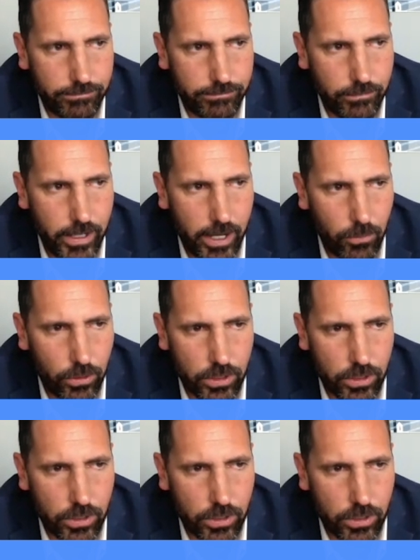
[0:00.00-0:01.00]
that word
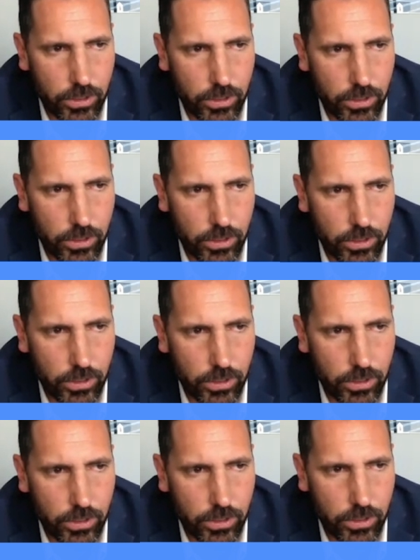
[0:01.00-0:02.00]
sacrifice.
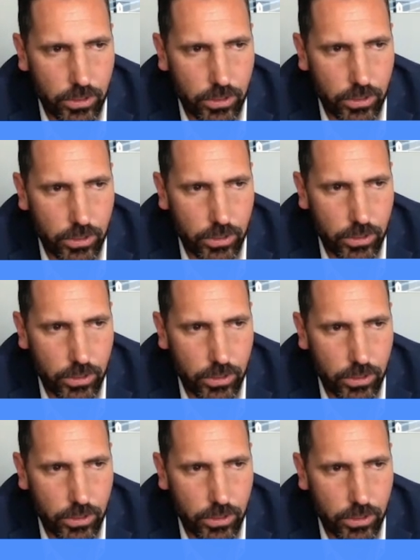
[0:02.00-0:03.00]
And I think it's easy to
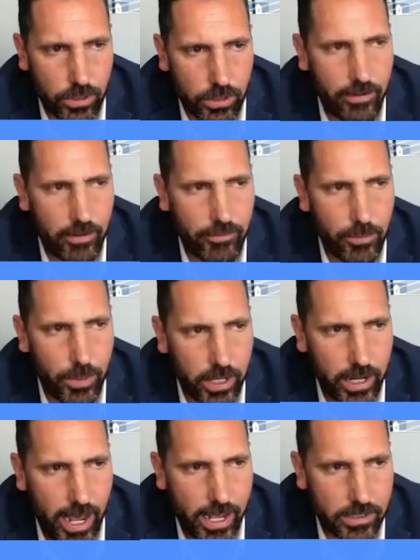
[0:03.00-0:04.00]
say, and
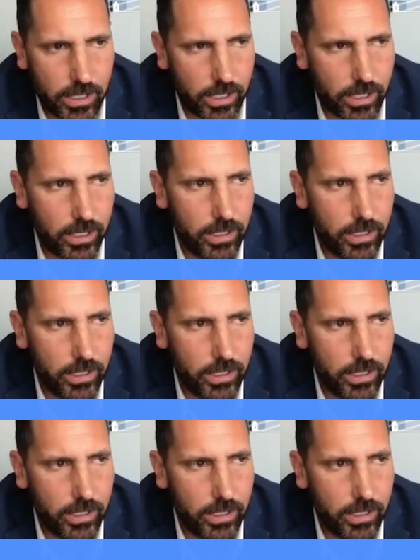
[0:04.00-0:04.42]
everybody has like,